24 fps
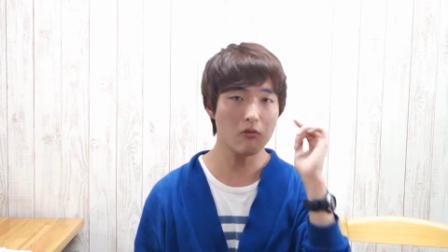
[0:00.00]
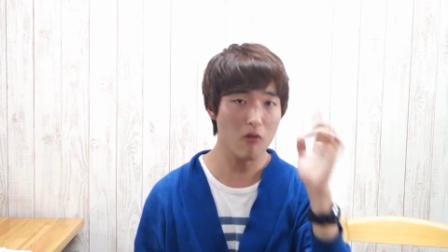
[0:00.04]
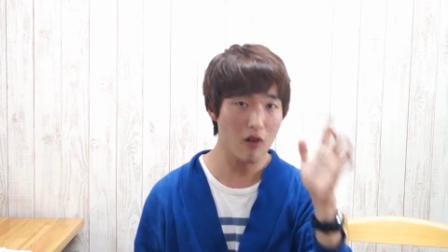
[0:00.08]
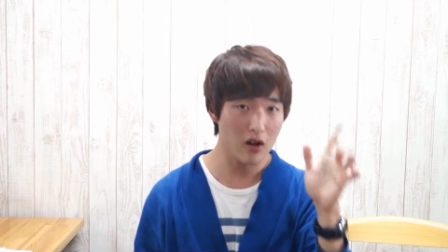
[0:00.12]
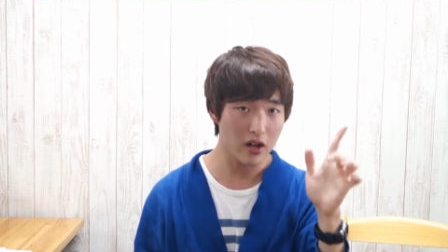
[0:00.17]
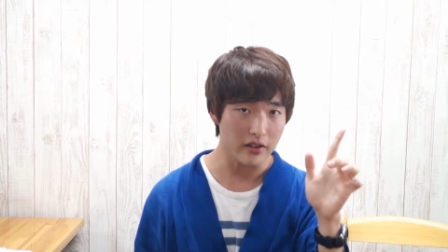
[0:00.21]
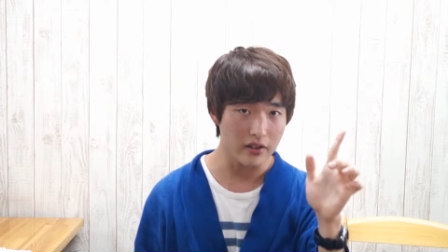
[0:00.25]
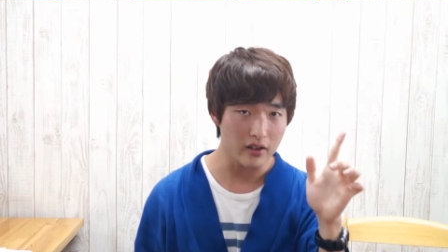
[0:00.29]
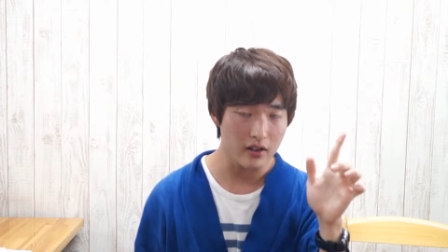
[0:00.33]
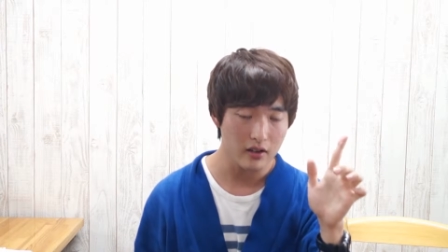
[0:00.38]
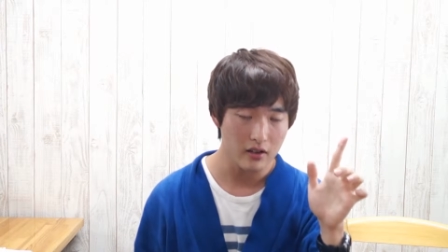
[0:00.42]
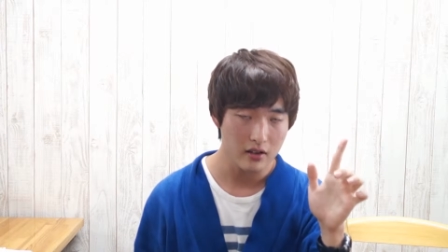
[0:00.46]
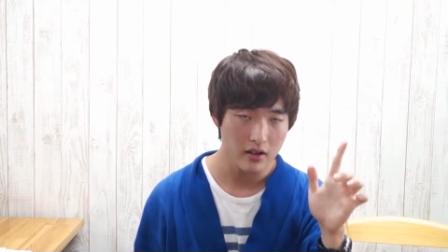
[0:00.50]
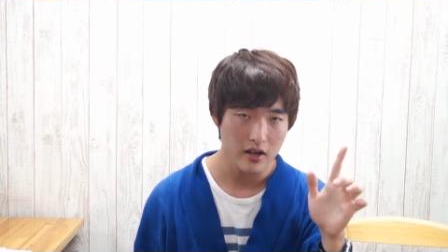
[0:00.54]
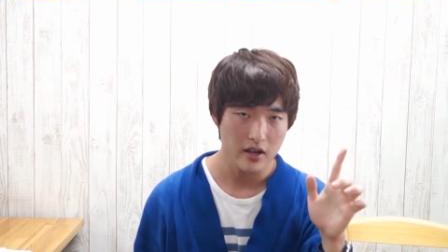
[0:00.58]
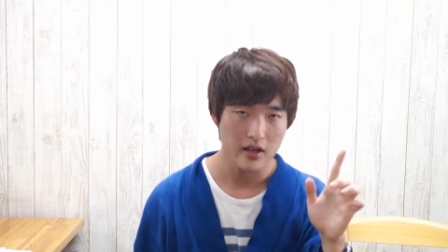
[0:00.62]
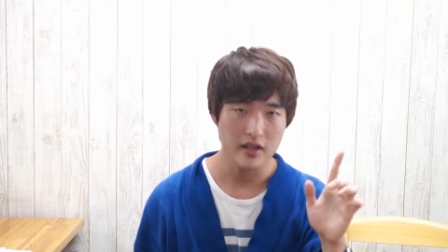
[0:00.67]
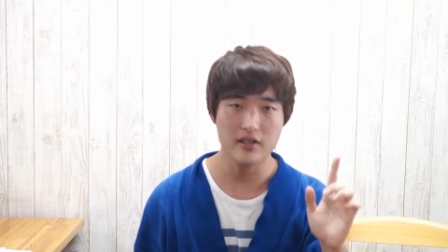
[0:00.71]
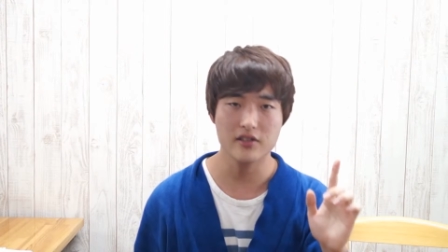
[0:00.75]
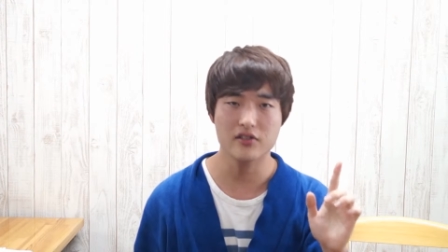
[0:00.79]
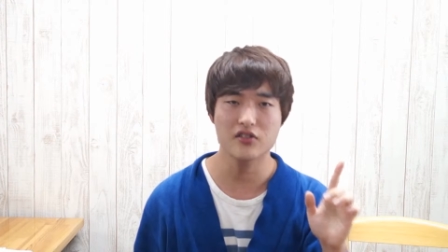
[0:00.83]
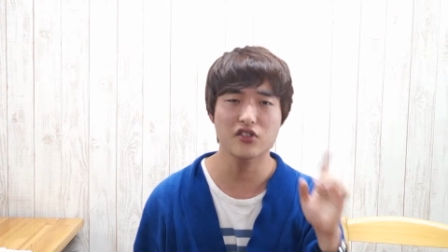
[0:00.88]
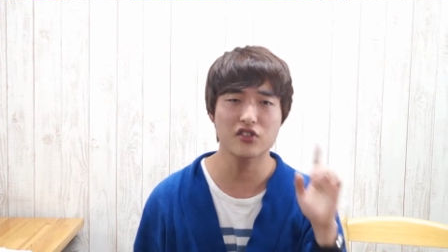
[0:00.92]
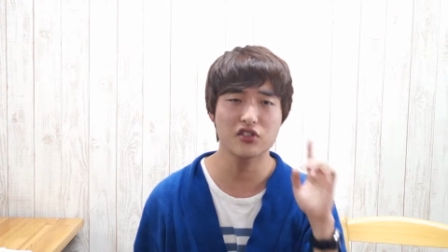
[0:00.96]
1
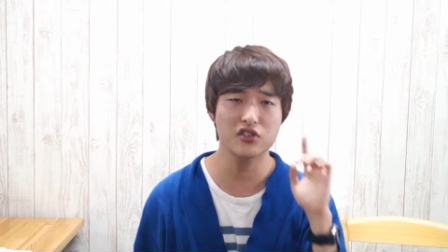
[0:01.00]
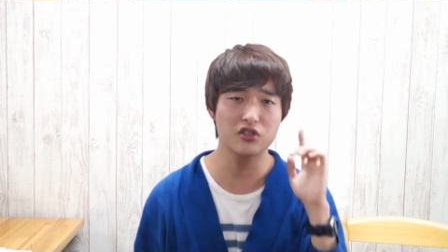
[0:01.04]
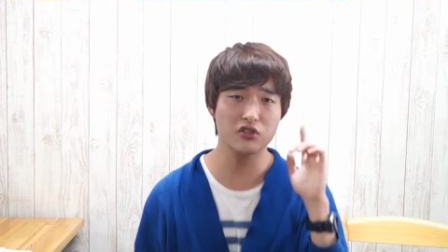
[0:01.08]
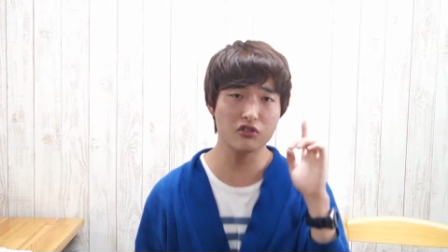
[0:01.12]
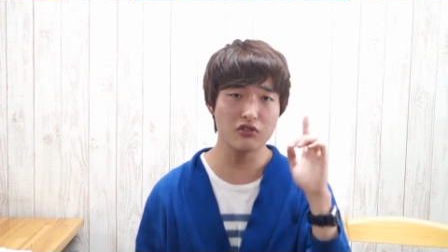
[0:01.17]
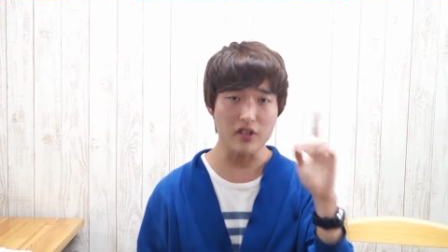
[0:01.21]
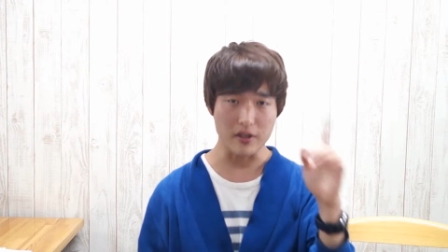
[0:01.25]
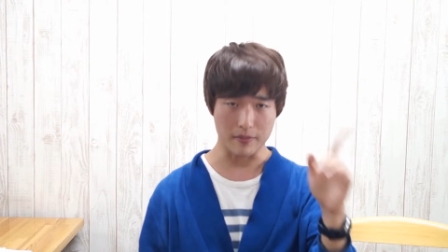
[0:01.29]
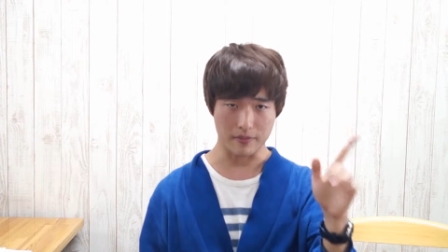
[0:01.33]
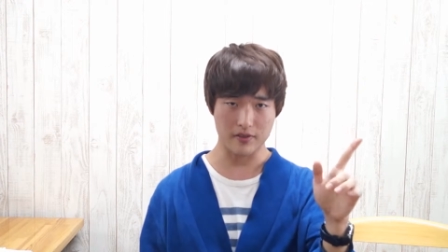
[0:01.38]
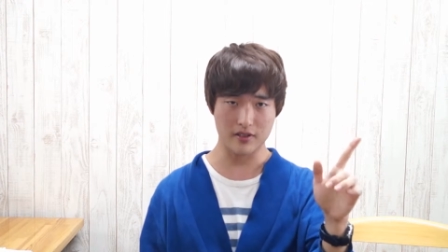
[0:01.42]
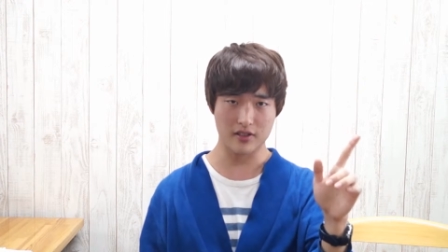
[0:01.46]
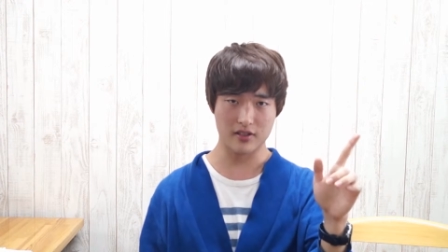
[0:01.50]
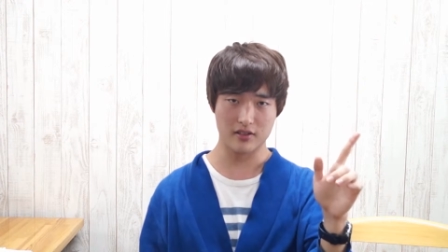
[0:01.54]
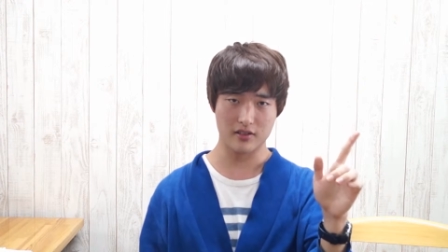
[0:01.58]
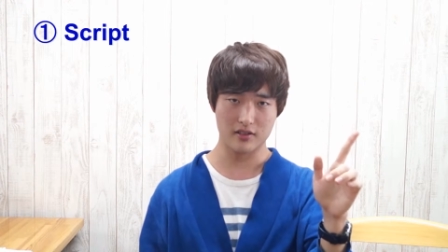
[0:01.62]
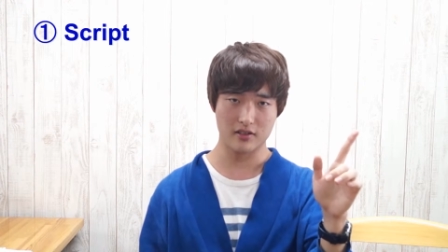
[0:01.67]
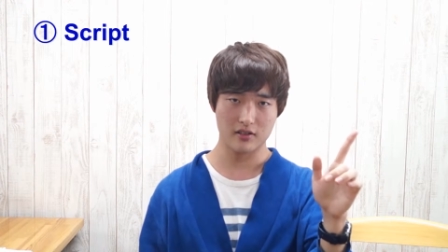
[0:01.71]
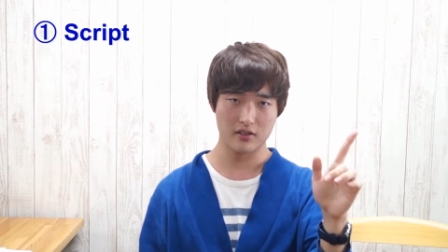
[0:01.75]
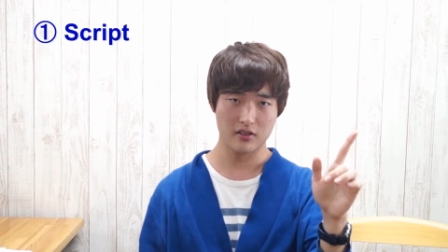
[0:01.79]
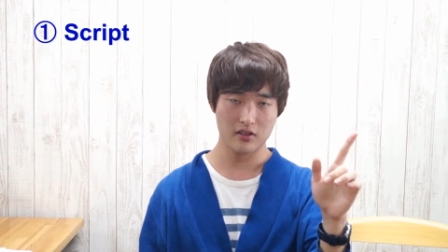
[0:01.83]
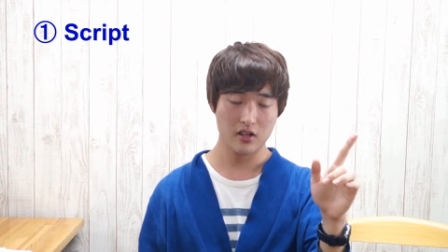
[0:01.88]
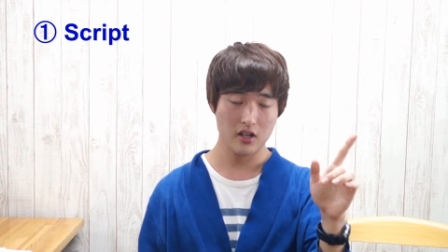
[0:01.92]
is scripts.